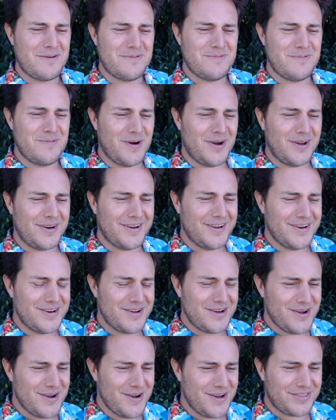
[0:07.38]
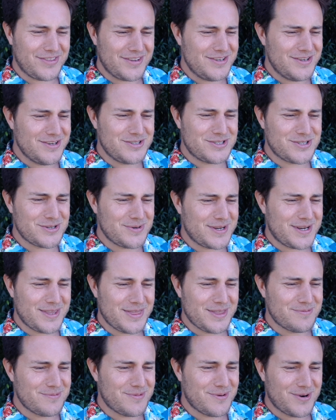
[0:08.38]
What on earth are you doing in
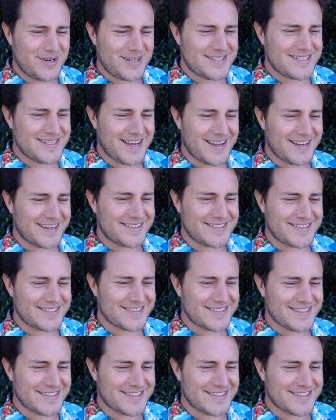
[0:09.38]
the water tanks?